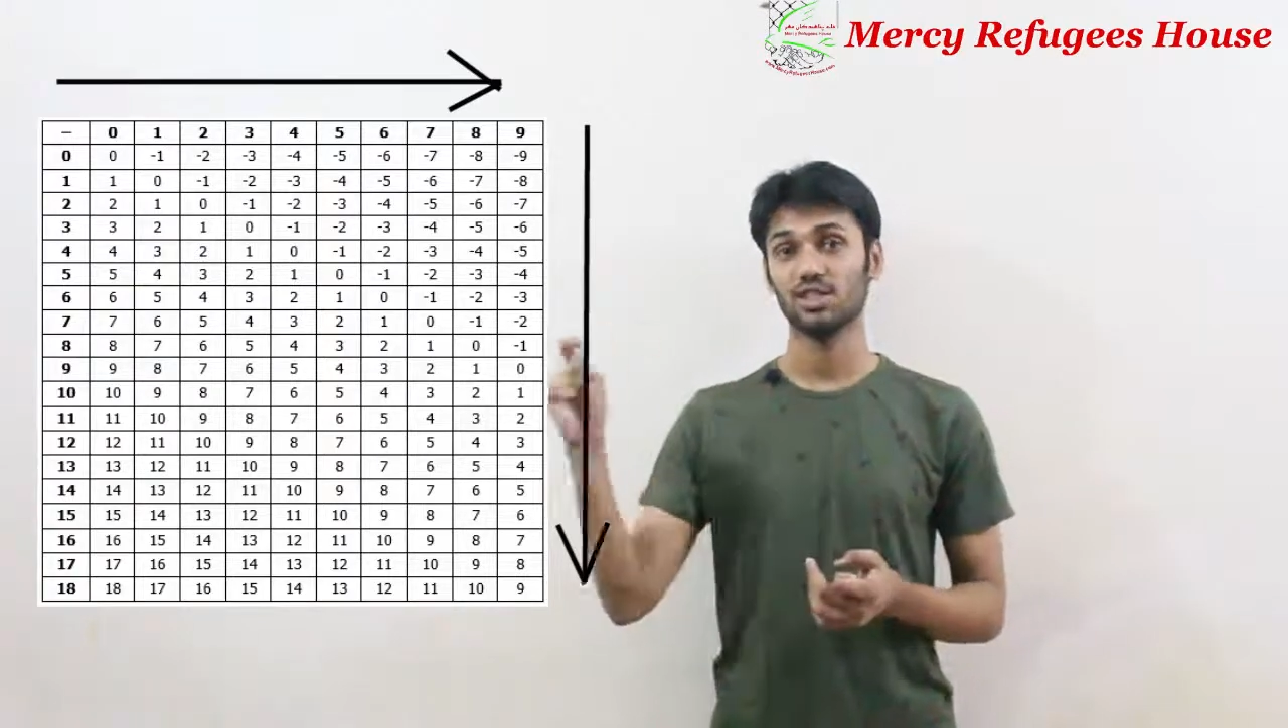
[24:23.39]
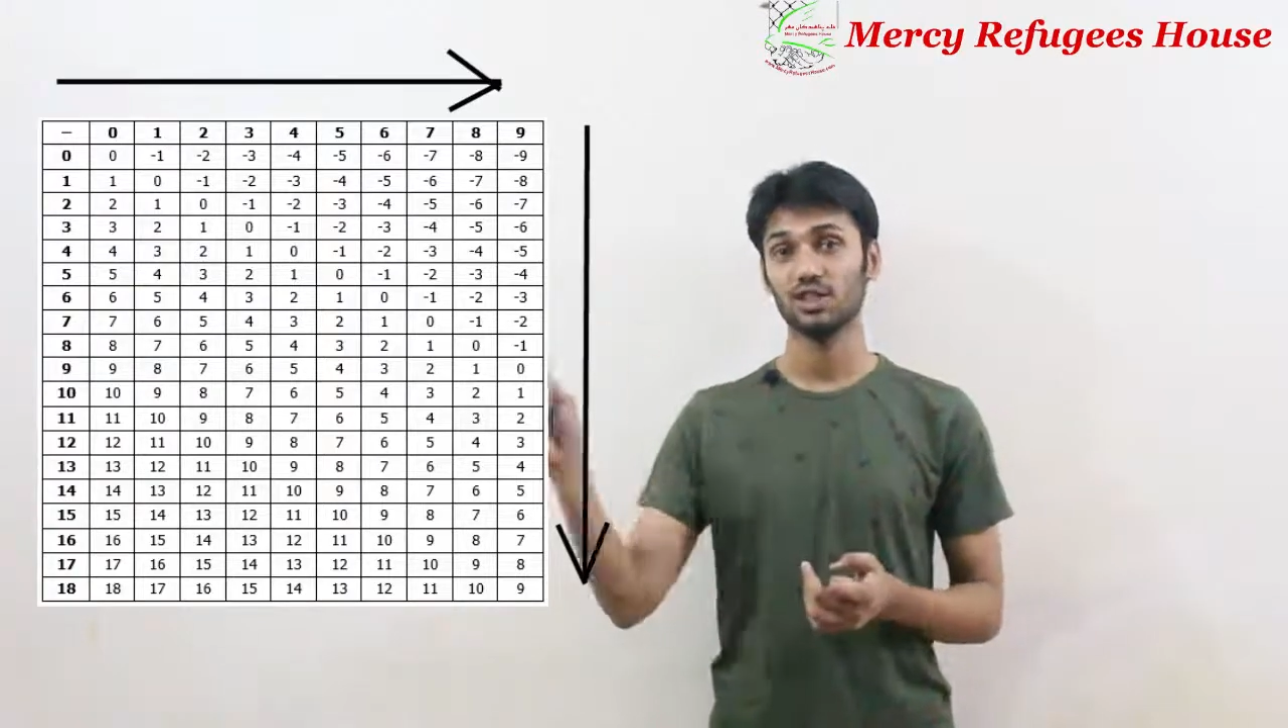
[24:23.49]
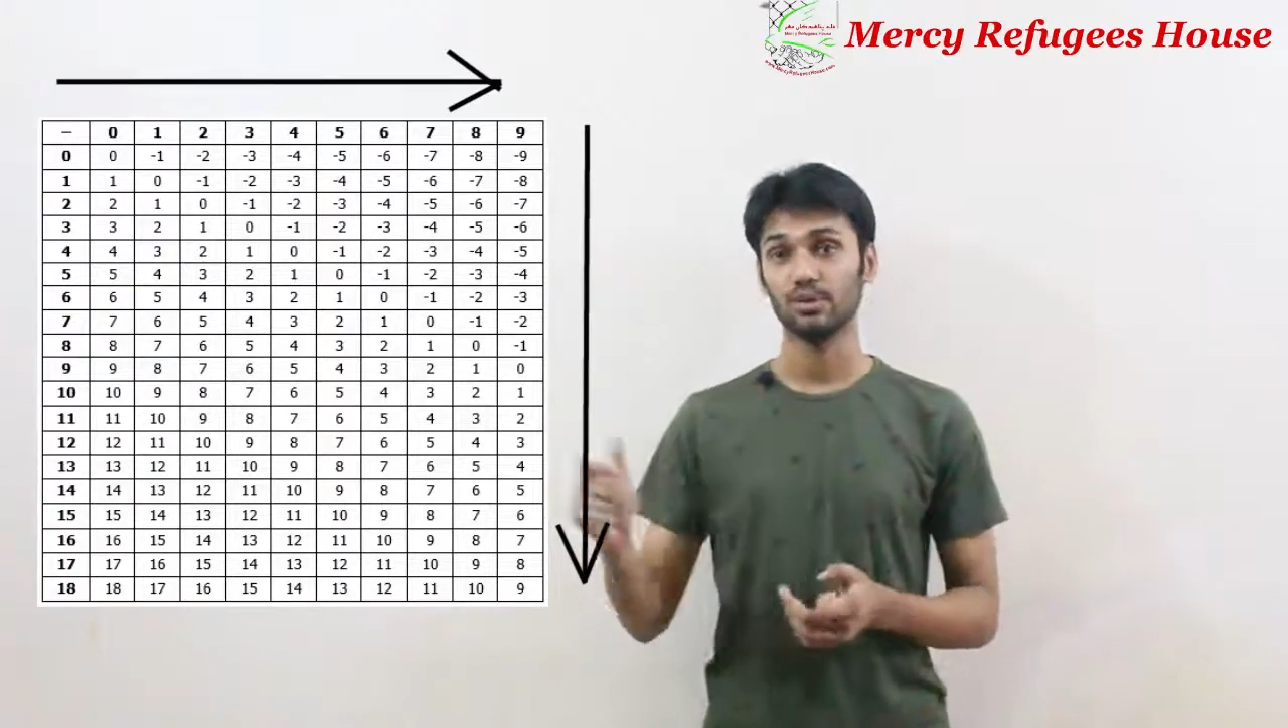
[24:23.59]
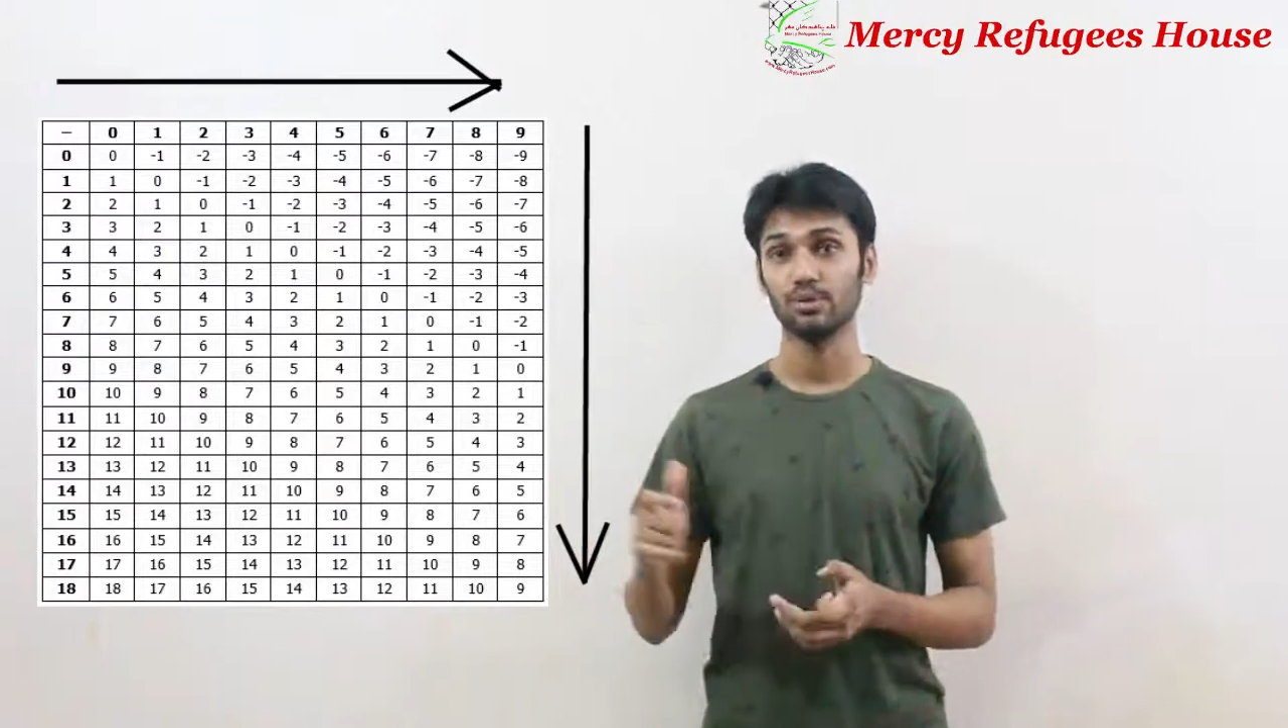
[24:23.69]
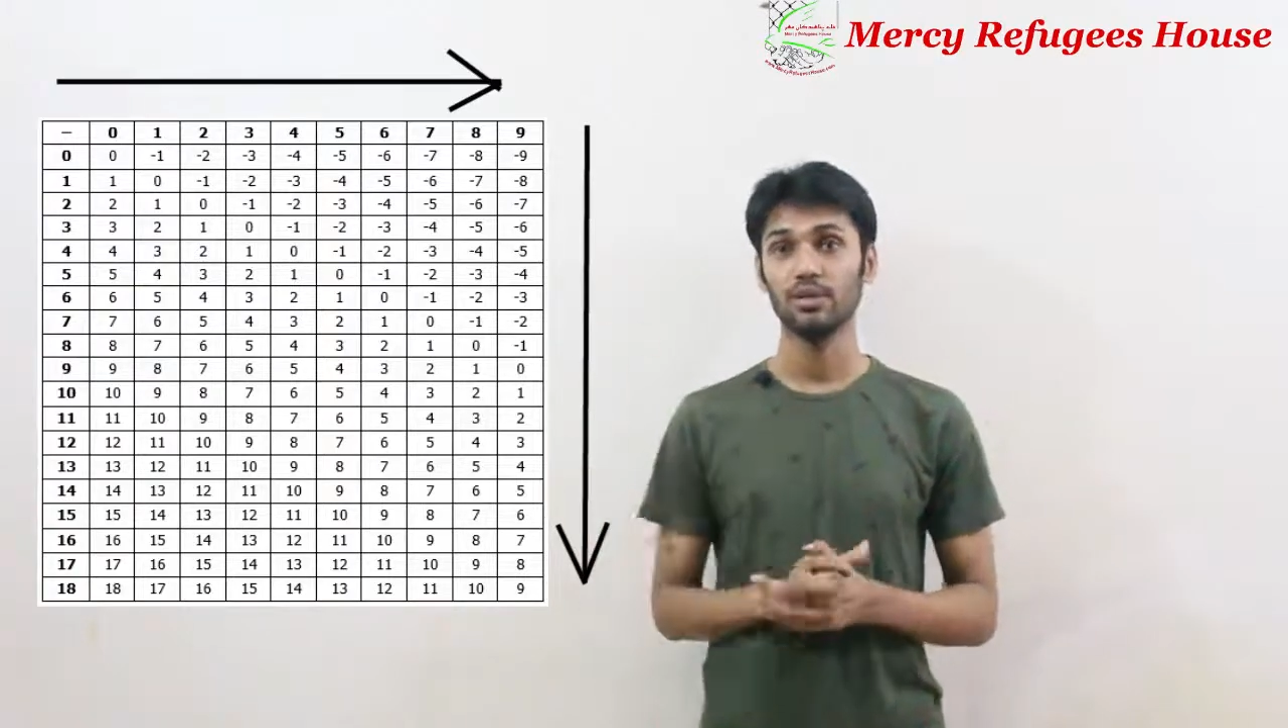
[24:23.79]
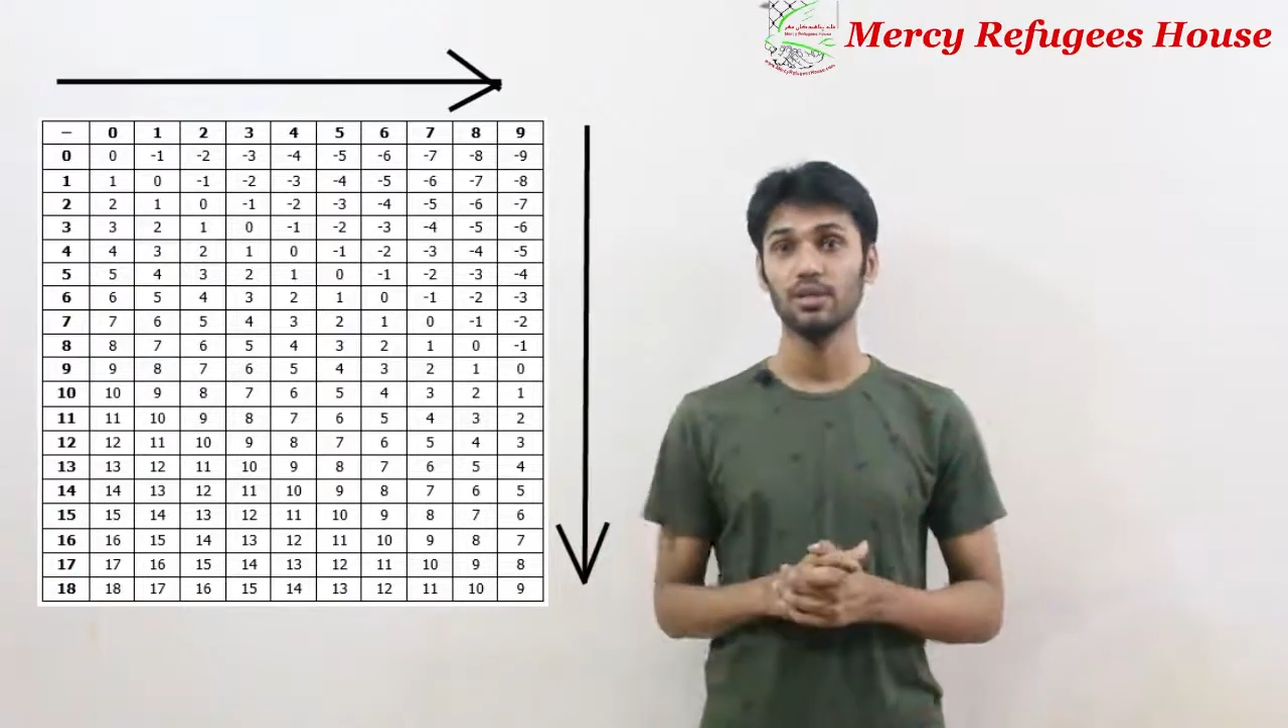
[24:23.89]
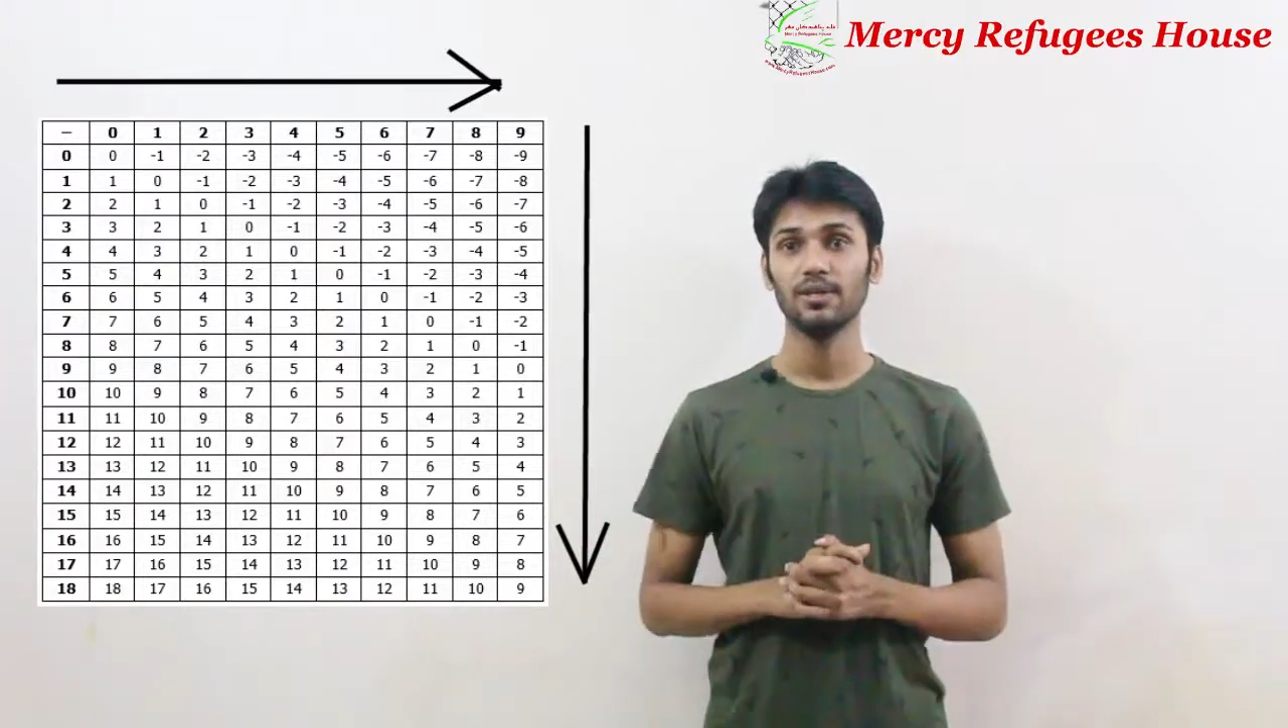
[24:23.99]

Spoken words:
2,